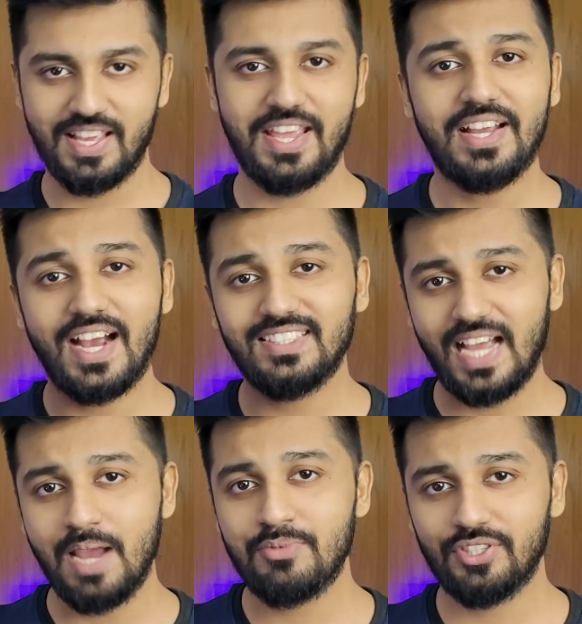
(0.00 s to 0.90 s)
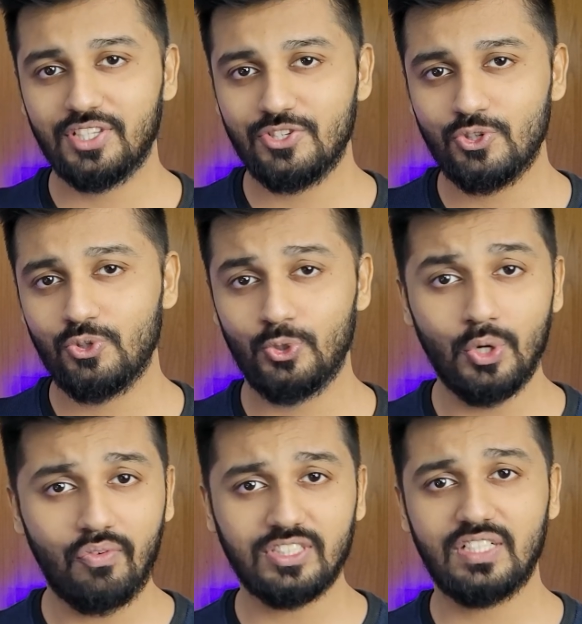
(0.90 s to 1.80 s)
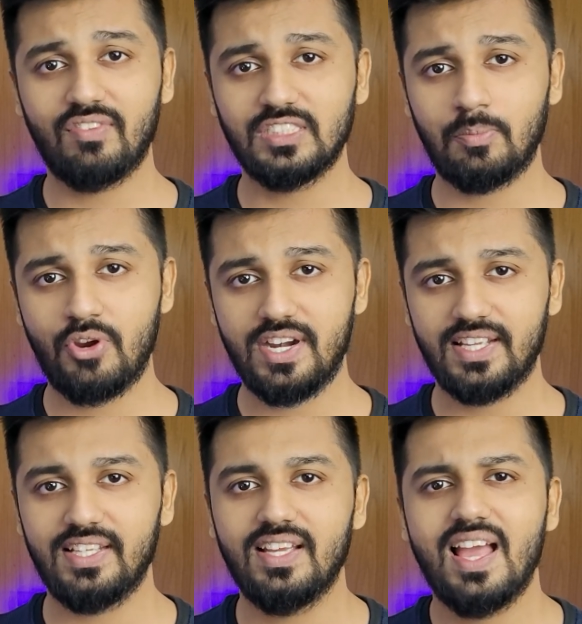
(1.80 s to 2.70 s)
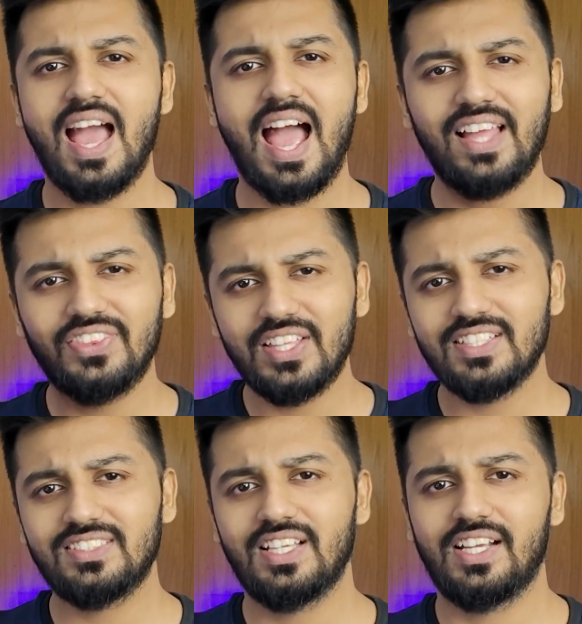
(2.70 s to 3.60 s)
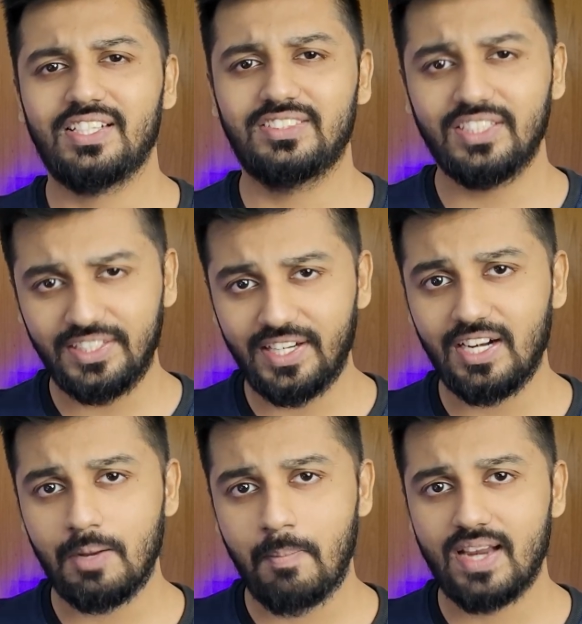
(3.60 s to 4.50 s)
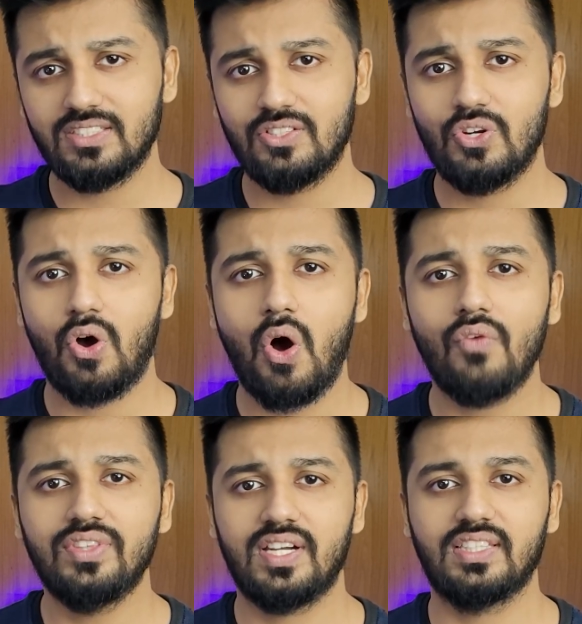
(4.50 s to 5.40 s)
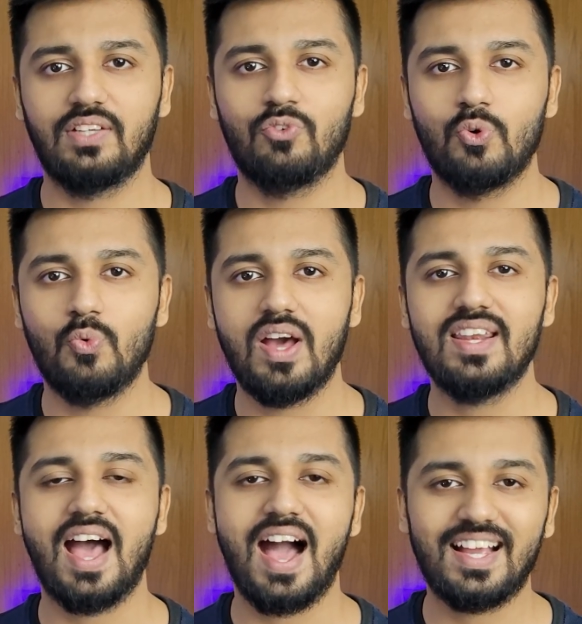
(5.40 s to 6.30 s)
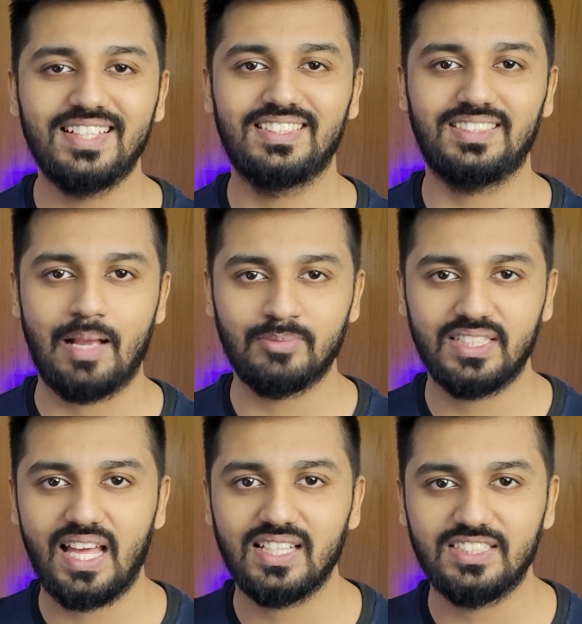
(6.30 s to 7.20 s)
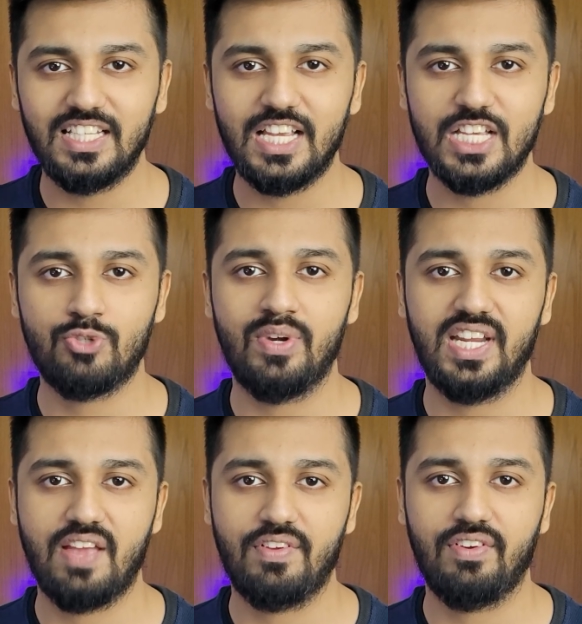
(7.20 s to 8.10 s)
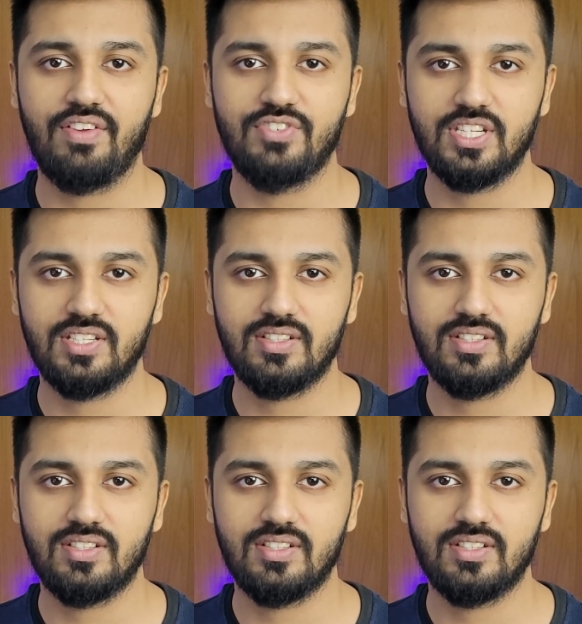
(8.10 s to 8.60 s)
Hey guys, I'm Kshitij, you're watching Once Upon a Techie, and this is the detailed comparison of the Nothing Phone 1 against the Samsung Galaxy S20 FE 5G.